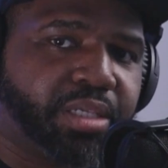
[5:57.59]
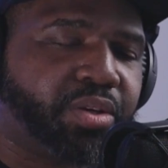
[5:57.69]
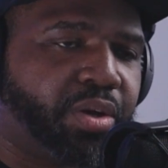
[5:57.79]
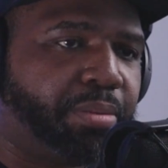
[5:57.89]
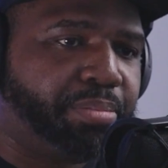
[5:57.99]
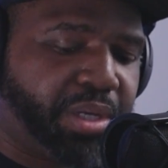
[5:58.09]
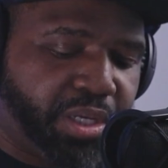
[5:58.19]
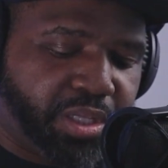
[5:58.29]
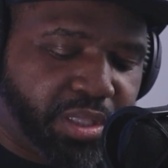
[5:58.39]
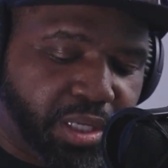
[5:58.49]
It's going to
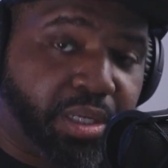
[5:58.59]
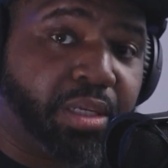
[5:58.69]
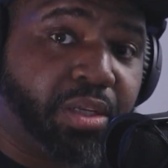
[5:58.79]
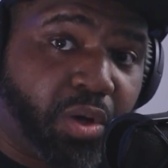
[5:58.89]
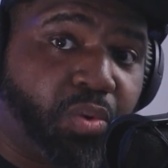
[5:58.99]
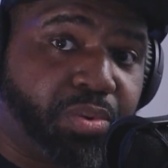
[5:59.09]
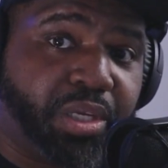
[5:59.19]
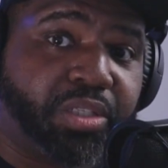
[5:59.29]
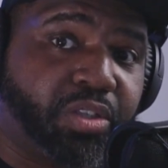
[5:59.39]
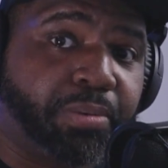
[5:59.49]
be the note
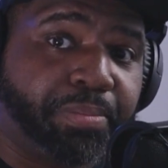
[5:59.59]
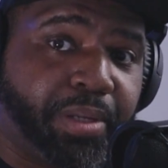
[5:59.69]
that you're